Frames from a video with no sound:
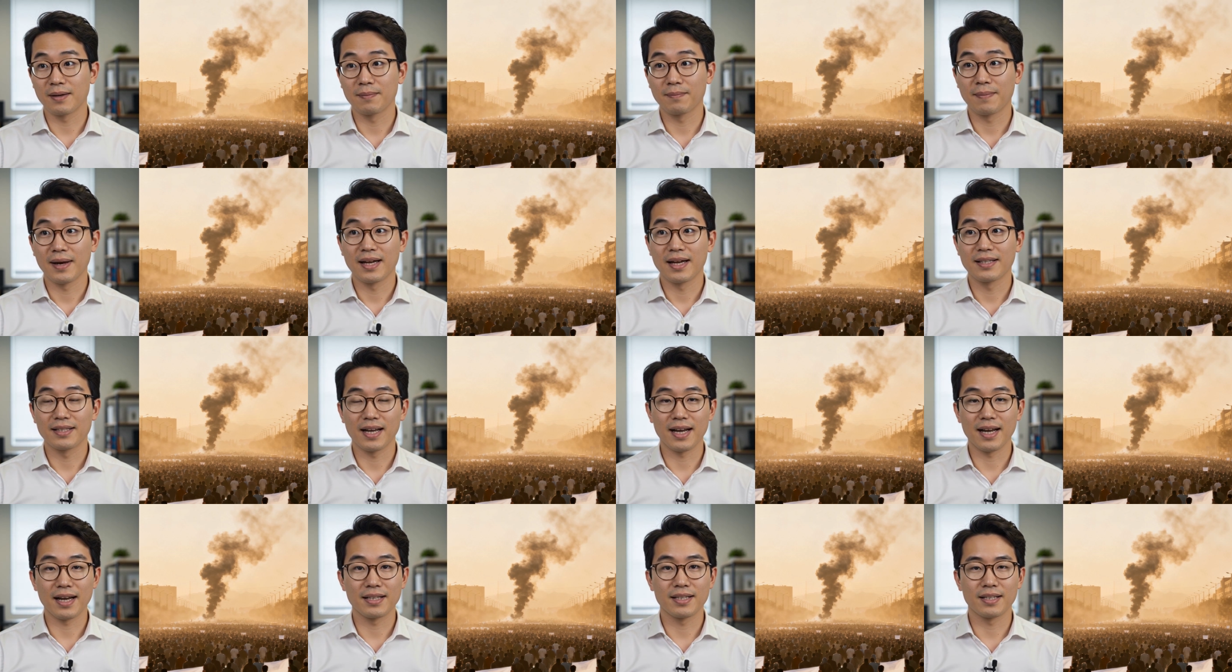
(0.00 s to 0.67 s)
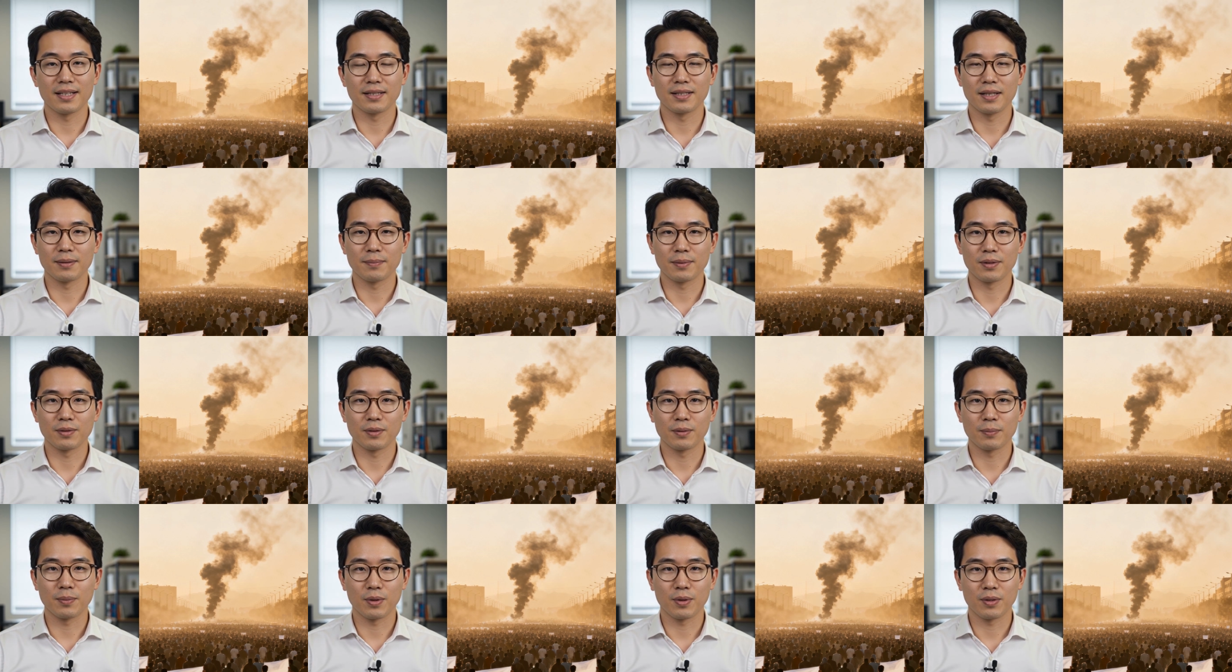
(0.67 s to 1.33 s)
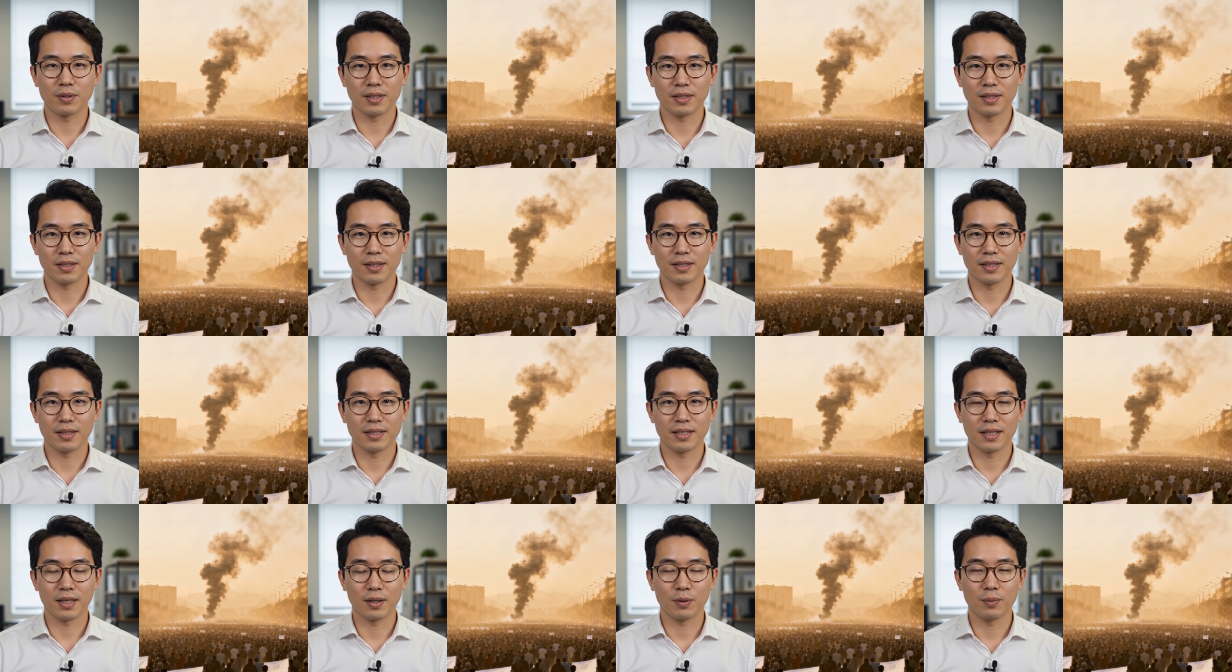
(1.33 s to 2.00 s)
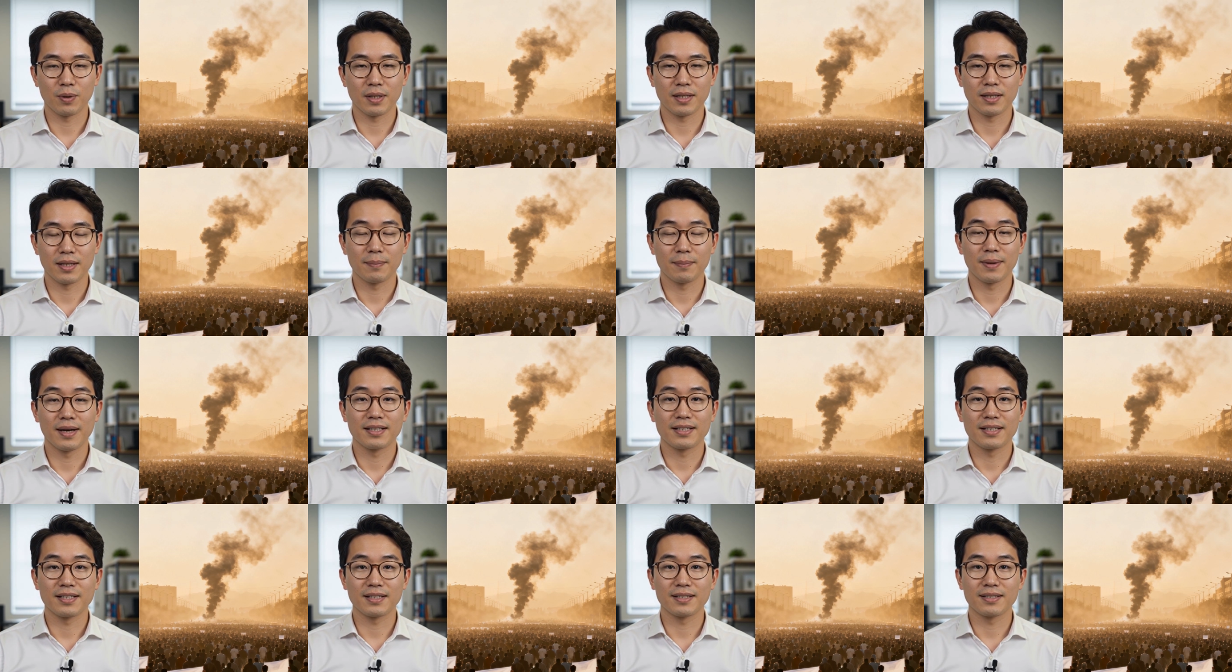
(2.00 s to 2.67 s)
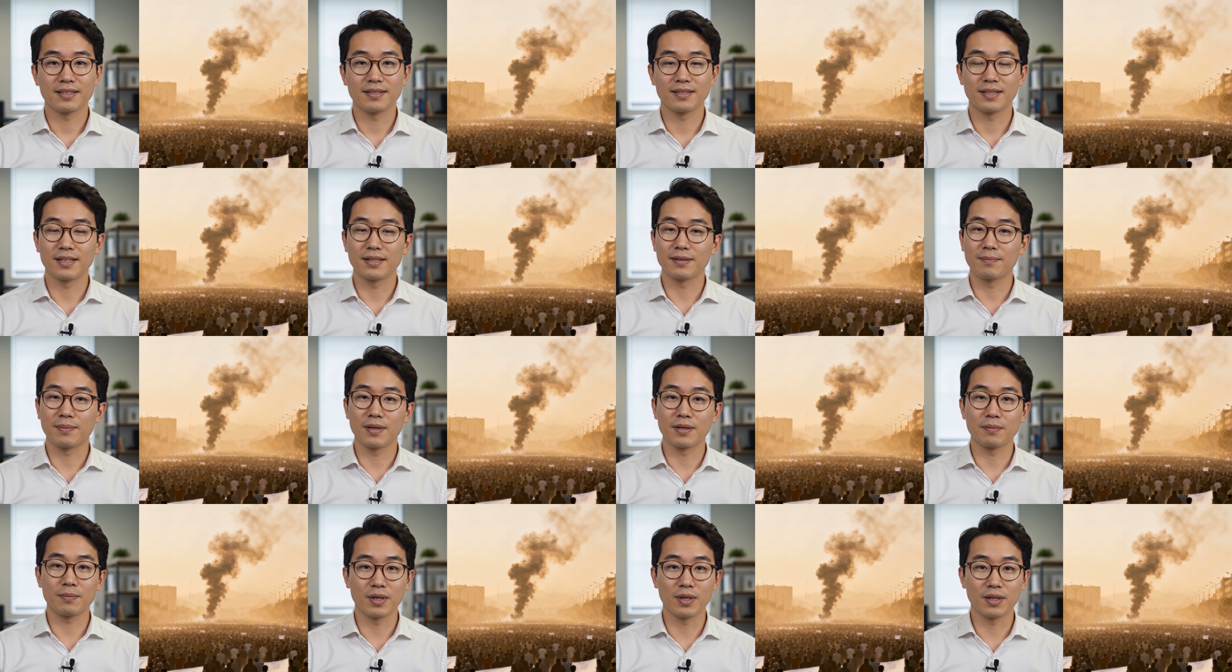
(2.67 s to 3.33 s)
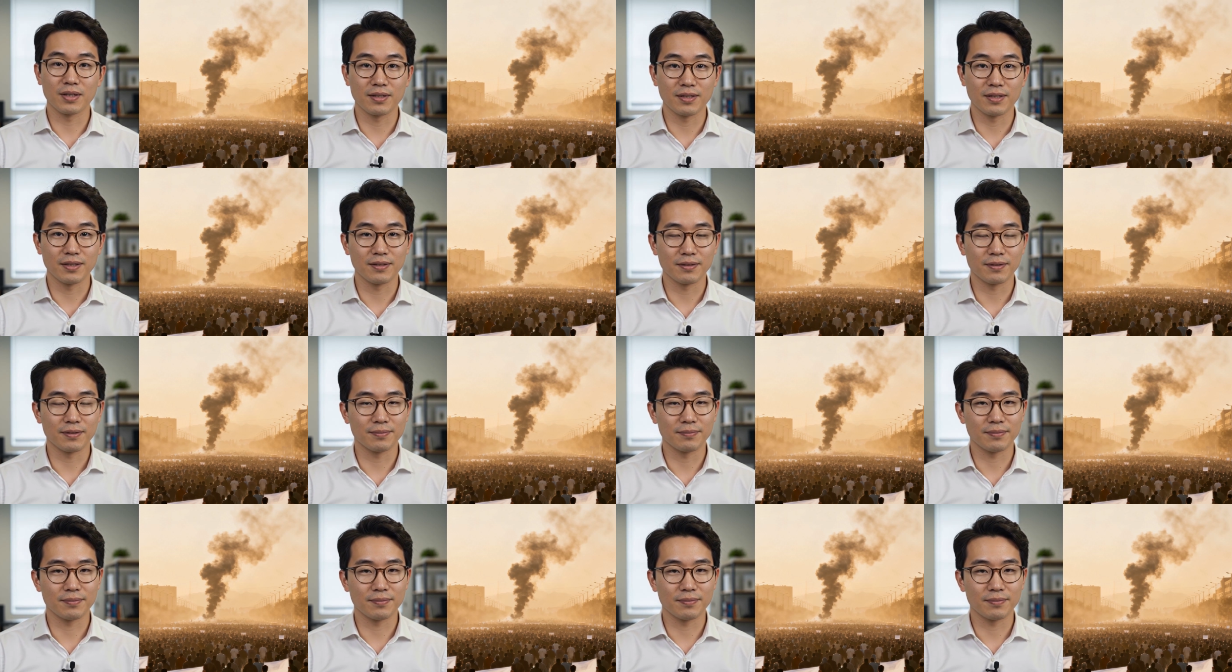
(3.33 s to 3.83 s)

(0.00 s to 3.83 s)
Mass hangings have been reported on a near-weekly basis since mid-March.